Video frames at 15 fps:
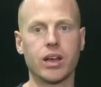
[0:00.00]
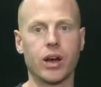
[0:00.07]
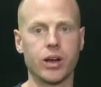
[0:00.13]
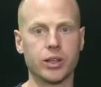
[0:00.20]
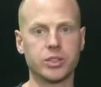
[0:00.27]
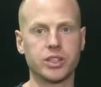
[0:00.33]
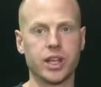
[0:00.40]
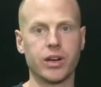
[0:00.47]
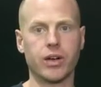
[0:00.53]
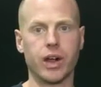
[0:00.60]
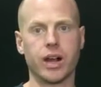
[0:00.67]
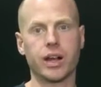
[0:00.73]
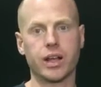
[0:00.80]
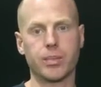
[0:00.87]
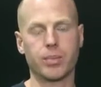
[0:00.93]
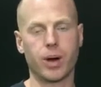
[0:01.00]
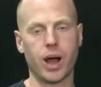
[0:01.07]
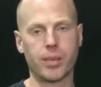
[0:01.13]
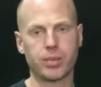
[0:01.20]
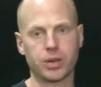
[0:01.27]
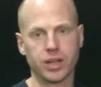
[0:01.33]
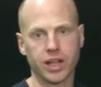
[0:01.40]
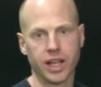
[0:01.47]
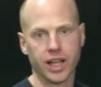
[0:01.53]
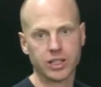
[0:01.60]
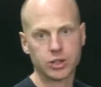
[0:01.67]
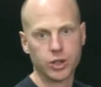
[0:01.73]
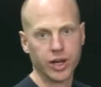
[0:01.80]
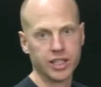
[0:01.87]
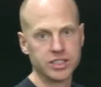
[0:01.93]
Are you generating it properly and
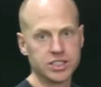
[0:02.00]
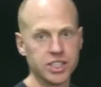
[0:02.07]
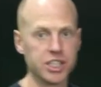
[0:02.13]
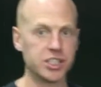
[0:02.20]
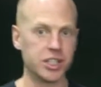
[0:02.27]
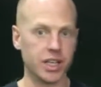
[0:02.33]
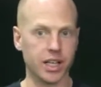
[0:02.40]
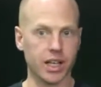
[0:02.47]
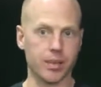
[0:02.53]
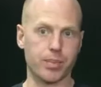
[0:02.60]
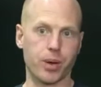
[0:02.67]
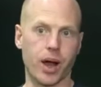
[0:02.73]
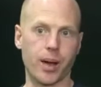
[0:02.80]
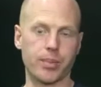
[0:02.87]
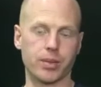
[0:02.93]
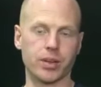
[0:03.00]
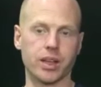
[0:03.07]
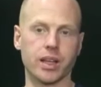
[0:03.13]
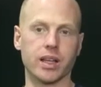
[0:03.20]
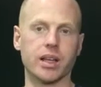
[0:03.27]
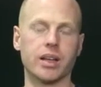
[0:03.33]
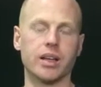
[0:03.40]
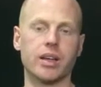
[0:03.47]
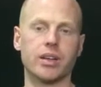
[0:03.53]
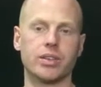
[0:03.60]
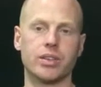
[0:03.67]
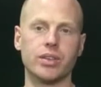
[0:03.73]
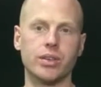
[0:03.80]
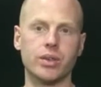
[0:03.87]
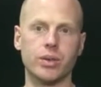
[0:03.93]
transitioning it properly
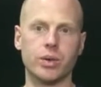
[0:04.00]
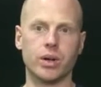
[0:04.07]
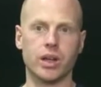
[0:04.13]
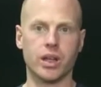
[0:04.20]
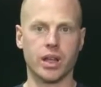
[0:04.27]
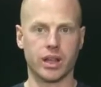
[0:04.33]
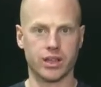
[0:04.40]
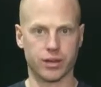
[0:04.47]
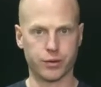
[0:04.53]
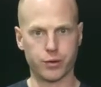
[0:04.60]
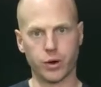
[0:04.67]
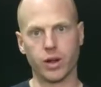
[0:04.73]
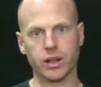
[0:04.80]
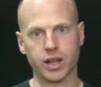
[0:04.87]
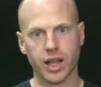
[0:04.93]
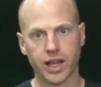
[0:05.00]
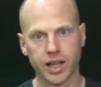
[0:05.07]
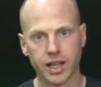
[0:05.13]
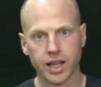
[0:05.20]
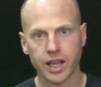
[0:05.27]
to the front leg?